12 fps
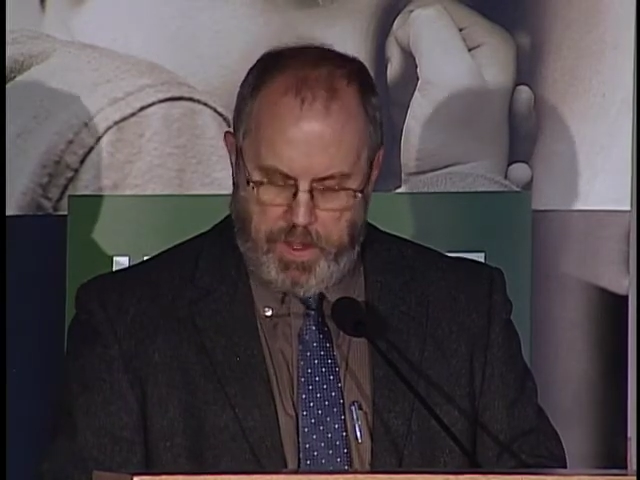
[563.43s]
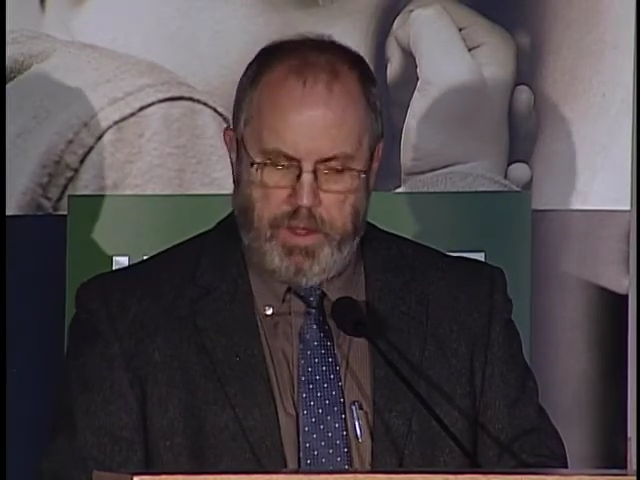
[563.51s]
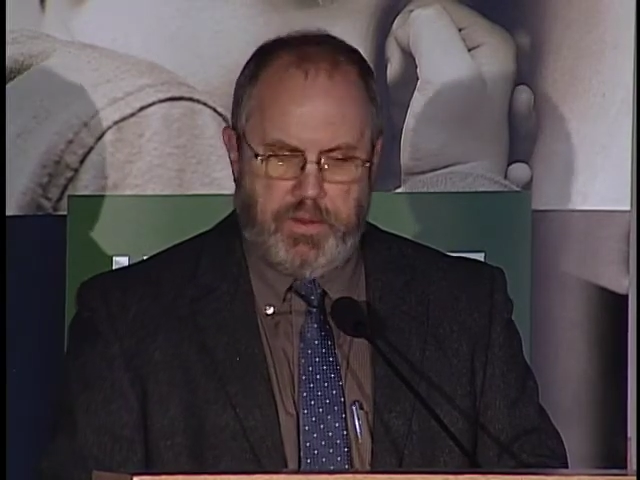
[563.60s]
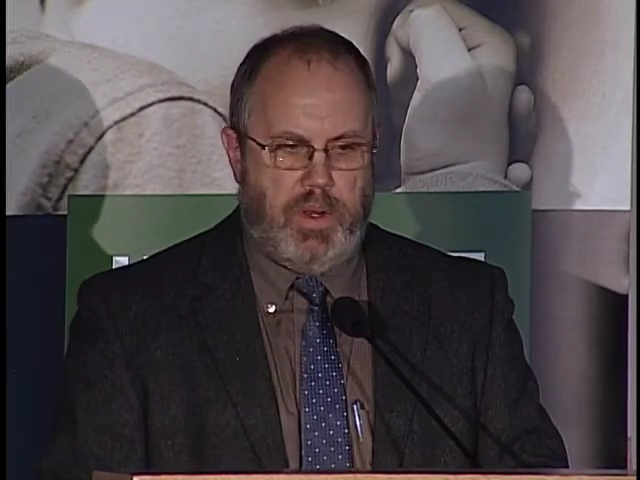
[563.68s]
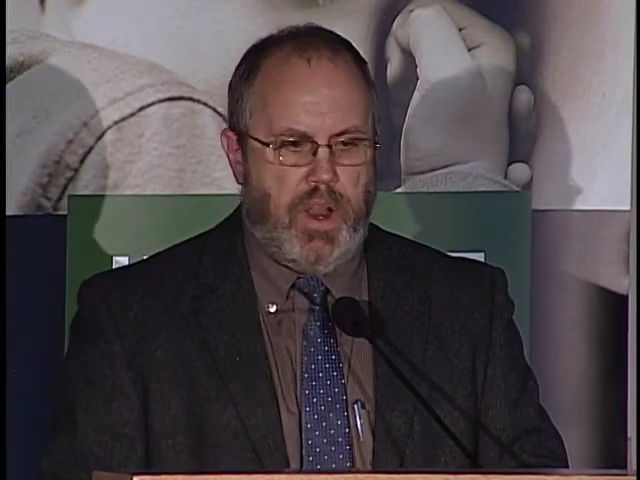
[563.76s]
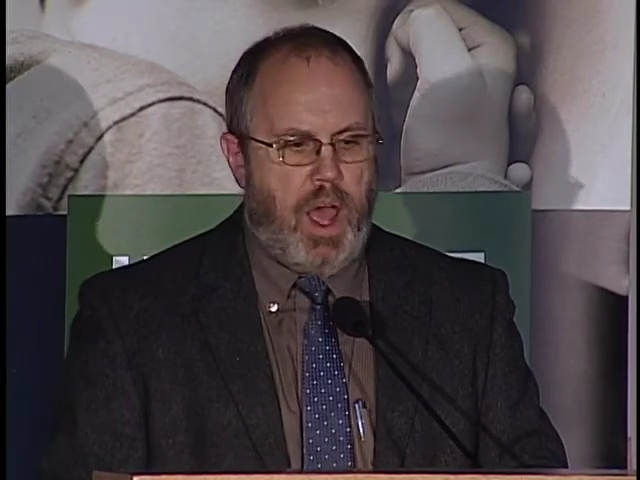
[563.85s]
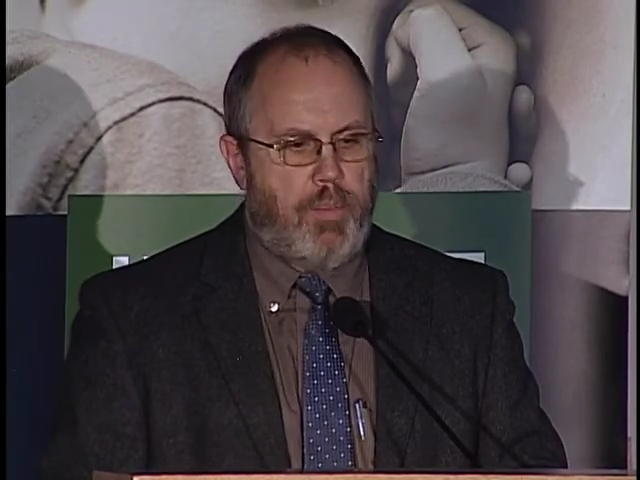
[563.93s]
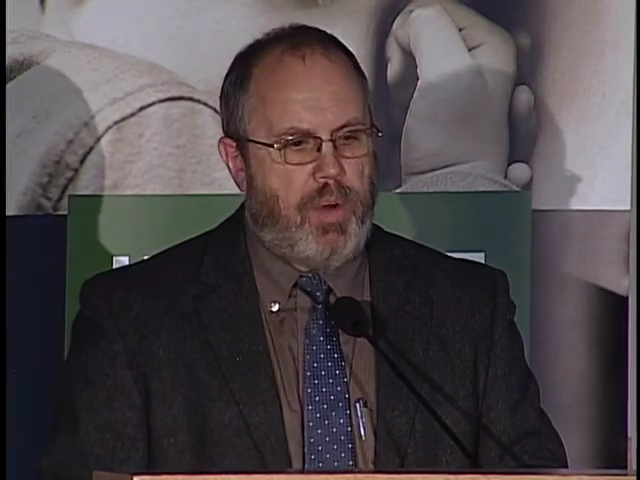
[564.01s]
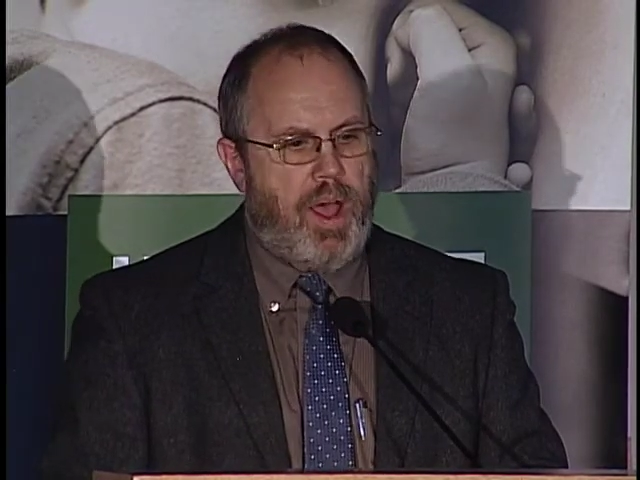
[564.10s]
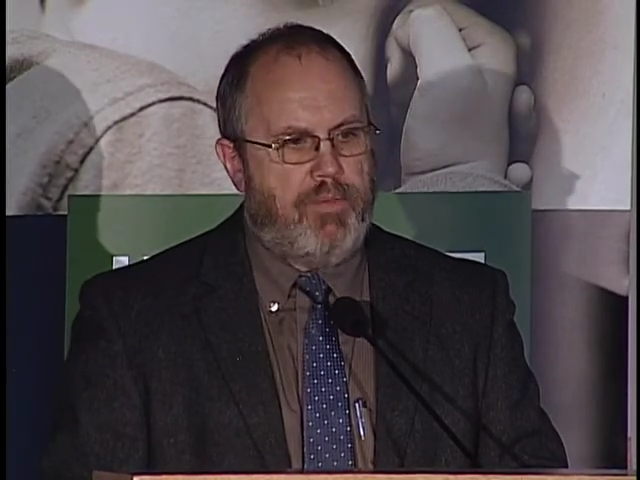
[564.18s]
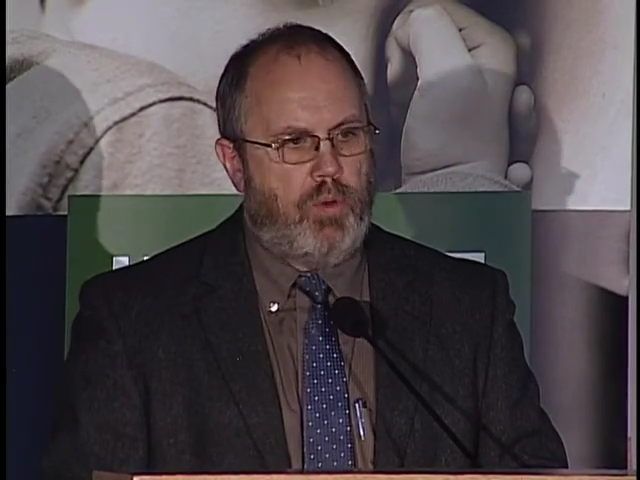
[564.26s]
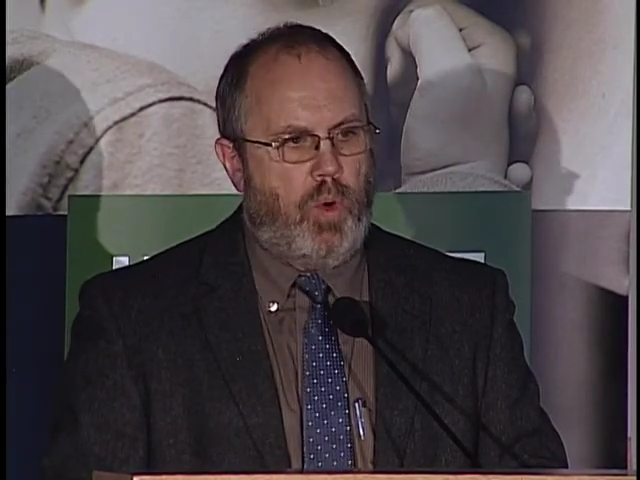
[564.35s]
It's a
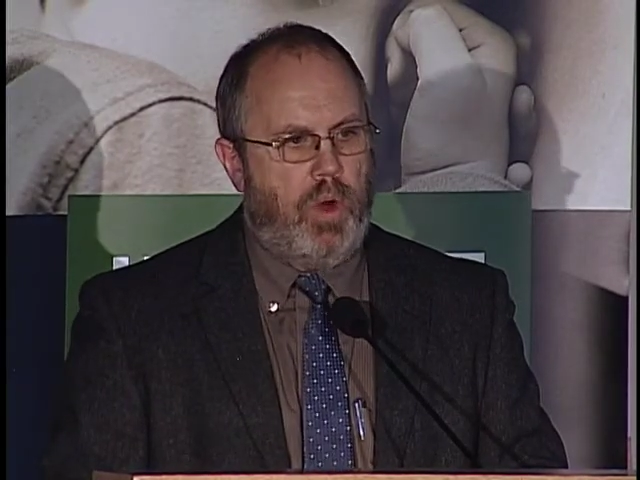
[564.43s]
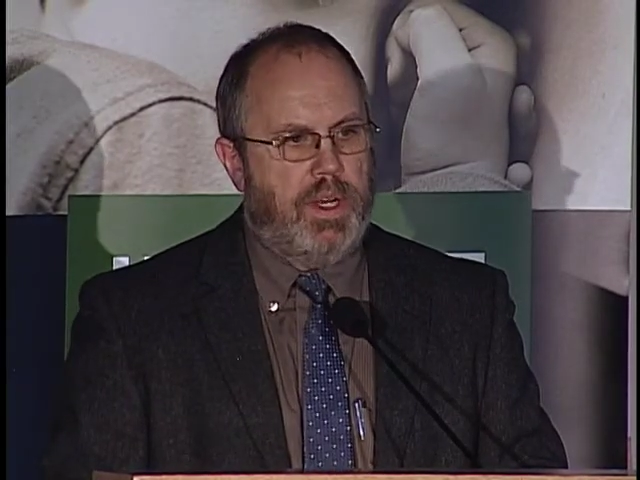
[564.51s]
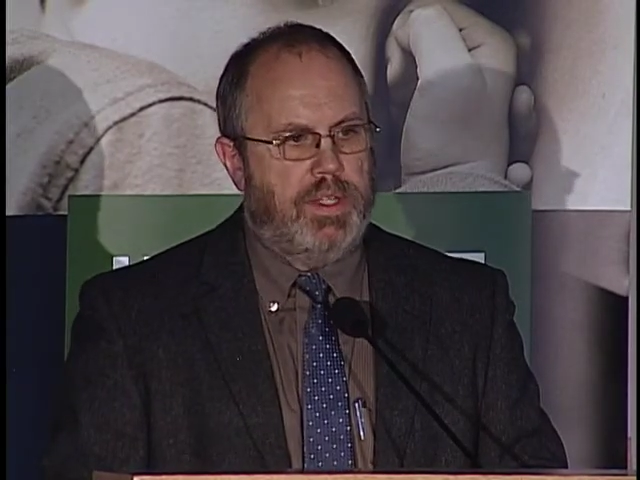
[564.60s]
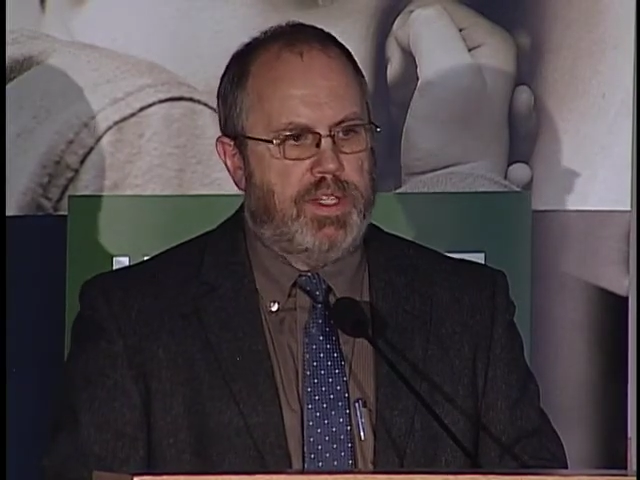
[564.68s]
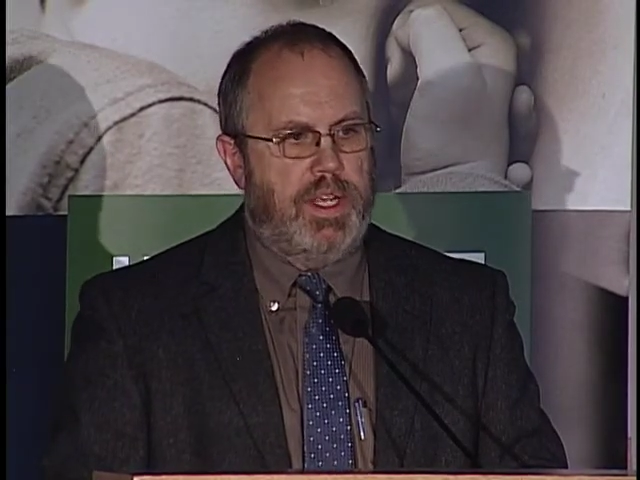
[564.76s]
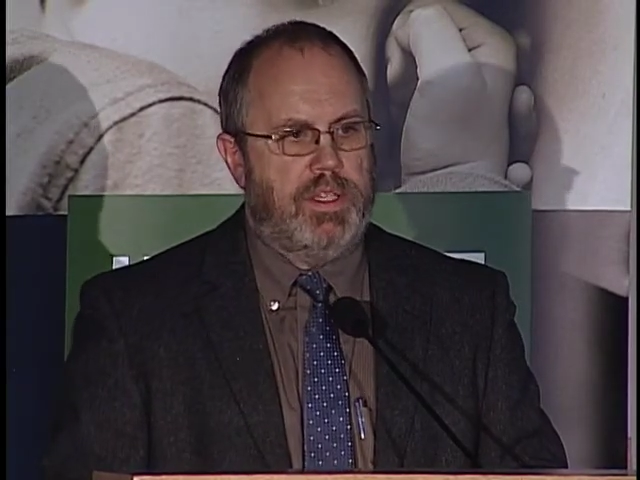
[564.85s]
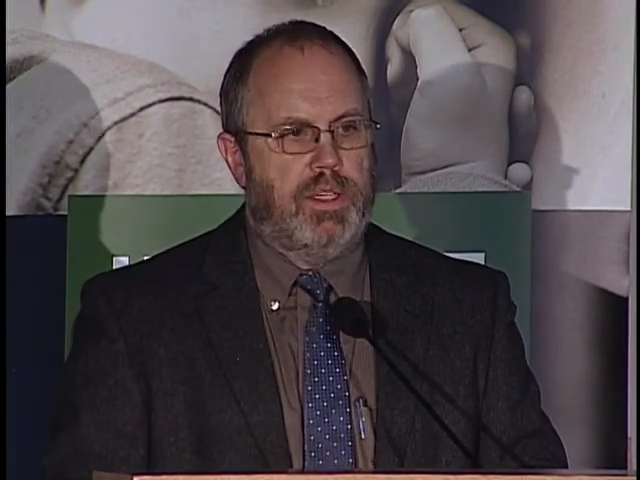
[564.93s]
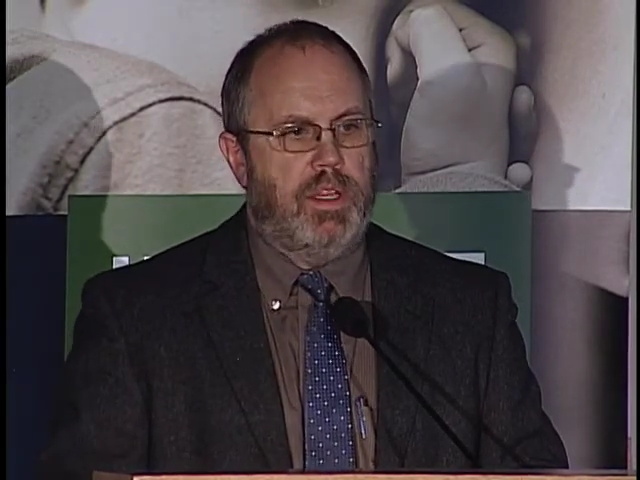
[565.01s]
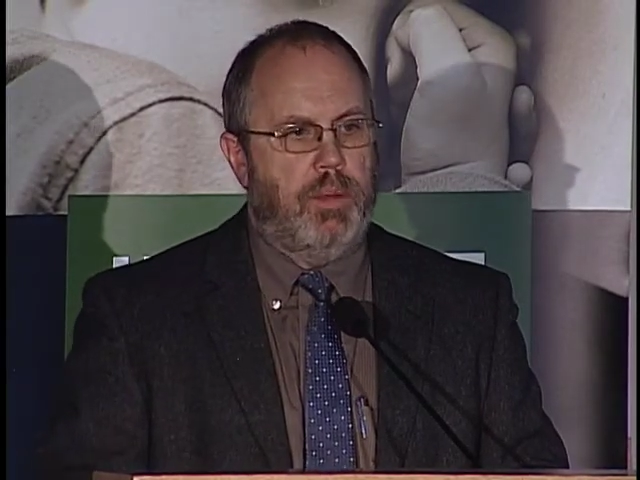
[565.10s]
nonprofit organization